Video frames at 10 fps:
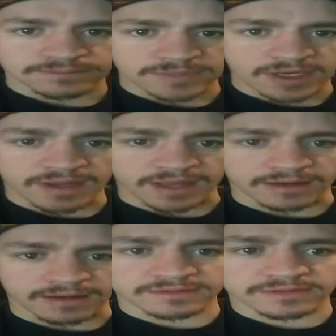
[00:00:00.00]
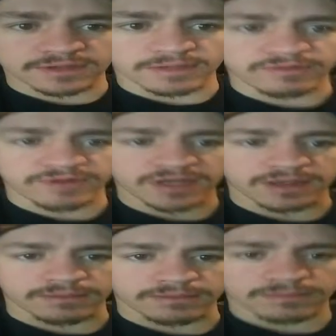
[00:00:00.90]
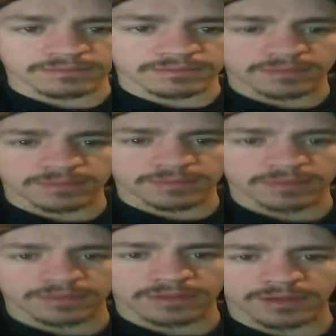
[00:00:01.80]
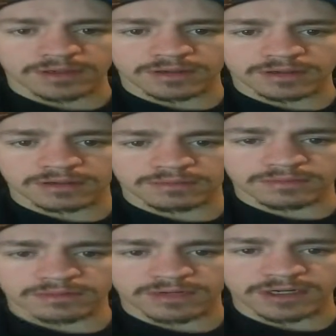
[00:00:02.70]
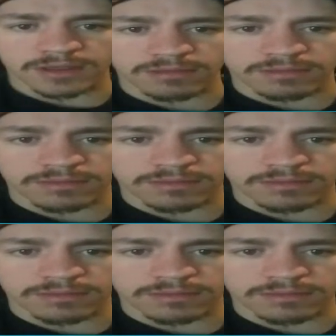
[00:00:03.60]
Okay, let's come over here. Um, right here.